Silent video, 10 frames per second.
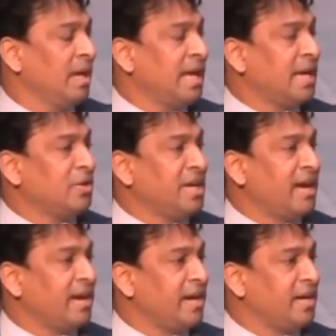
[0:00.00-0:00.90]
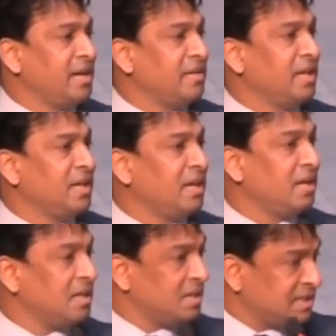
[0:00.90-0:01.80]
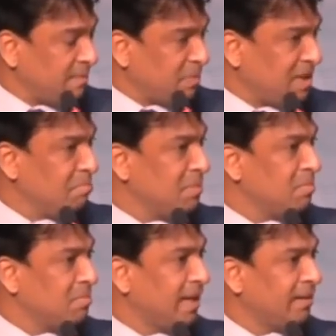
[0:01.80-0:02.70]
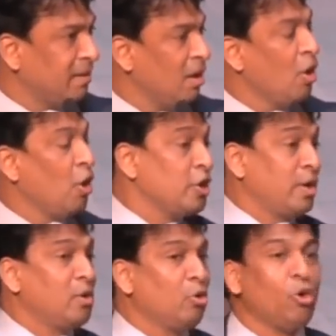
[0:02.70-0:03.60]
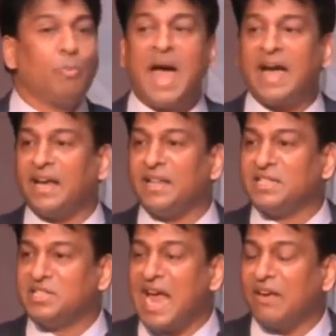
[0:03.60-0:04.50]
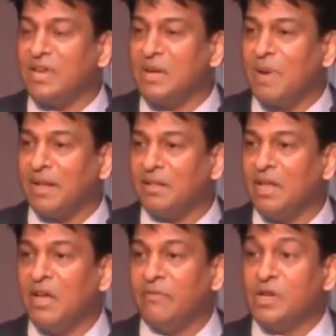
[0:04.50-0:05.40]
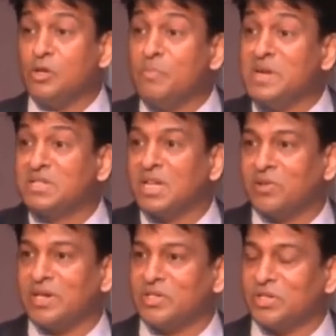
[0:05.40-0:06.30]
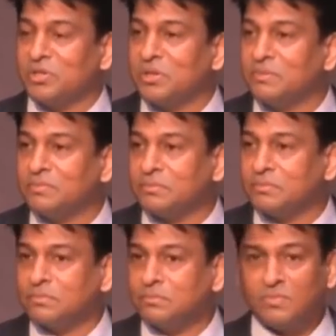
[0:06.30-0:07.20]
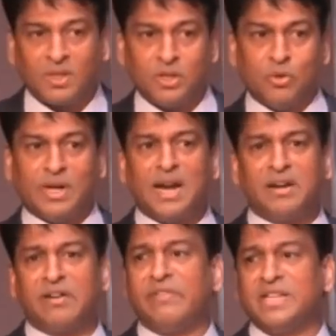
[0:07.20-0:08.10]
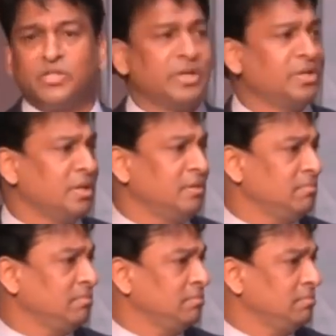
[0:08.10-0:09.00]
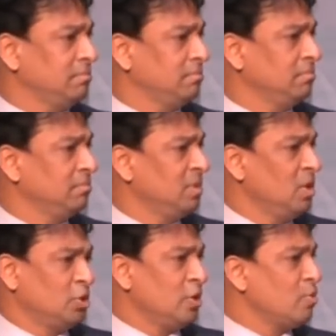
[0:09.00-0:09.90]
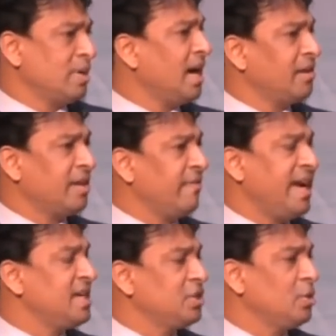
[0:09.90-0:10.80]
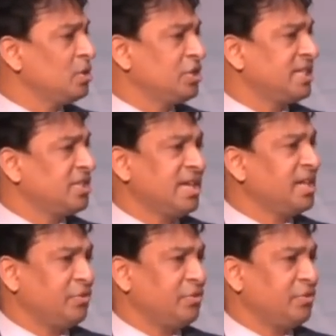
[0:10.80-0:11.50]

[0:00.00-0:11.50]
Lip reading: Can you take credit in the September month, or you can go back in the January month where you missed the transaction? You can't revise your return. So you can't revise your GSTR